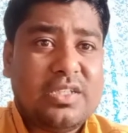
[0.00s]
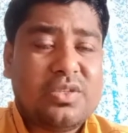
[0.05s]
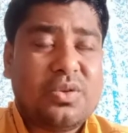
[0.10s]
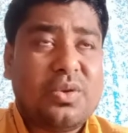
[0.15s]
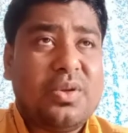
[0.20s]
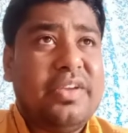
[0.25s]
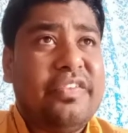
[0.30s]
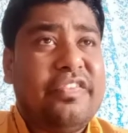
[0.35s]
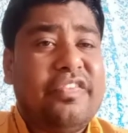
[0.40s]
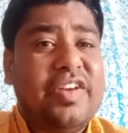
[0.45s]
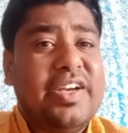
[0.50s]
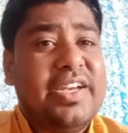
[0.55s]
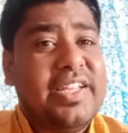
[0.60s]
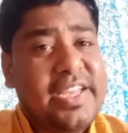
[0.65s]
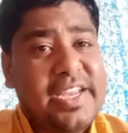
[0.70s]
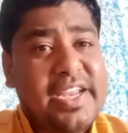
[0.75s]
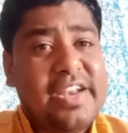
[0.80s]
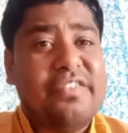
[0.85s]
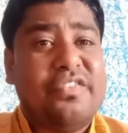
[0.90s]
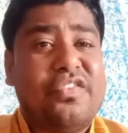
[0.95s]
So if it
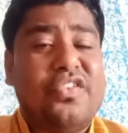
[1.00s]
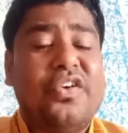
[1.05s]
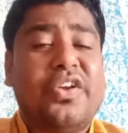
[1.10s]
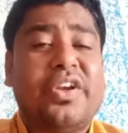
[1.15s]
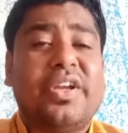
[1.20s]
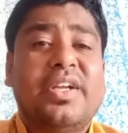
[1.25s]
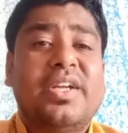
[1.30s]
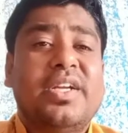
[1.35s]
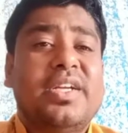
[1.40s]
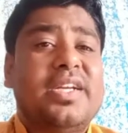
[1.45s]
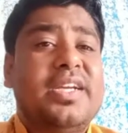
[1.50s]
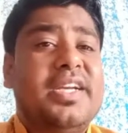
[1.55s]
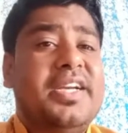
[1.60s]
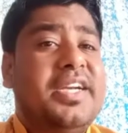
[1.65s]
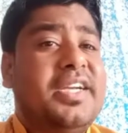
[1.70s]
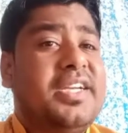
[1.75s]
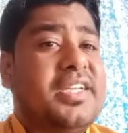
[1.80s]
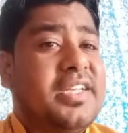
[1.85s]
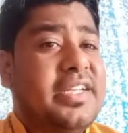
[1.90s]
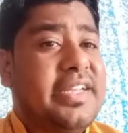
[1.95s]
gain 4,
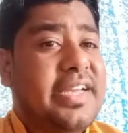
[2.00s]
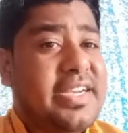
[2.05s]
it